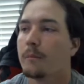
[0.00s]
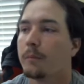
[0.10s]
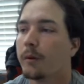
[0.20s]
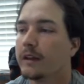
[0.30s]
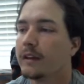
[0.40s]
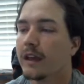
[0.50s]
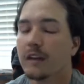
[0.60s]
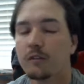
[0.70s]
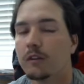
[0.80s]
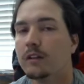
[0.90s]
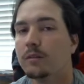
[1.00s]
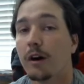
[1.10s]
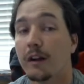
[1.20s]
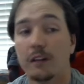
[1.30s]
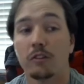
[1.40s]
but in the case of
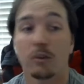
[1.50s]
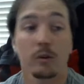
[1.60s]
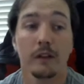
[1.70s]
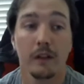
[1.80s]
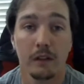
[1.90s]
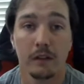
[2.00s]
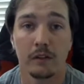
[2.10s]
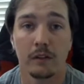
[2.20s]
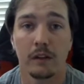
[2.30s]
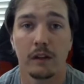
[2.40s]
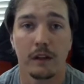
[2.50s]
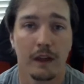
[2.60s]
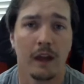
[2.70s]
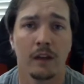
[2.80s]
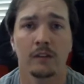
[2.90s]
Digimon, it truly is the
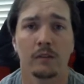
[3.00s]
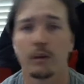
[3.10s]
case.